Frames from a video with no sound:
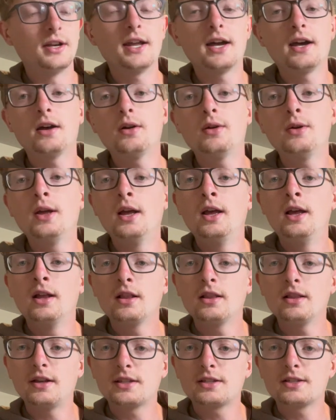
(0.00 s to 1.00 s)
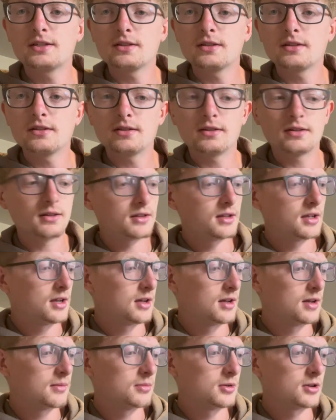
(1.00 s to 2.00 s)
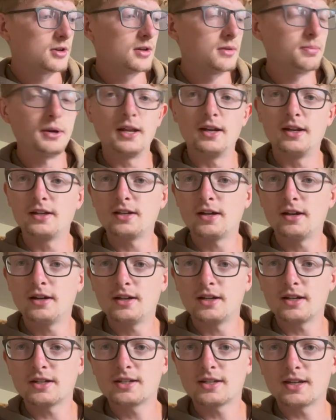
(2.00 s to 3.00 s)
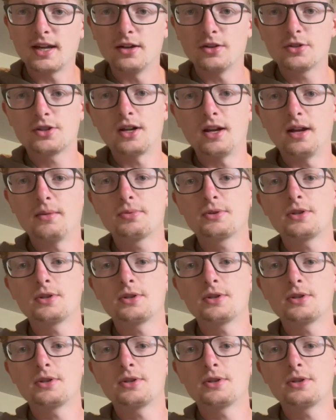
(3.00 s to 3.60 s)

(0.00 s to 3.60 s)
Now let's learn a pentatonic scale shape.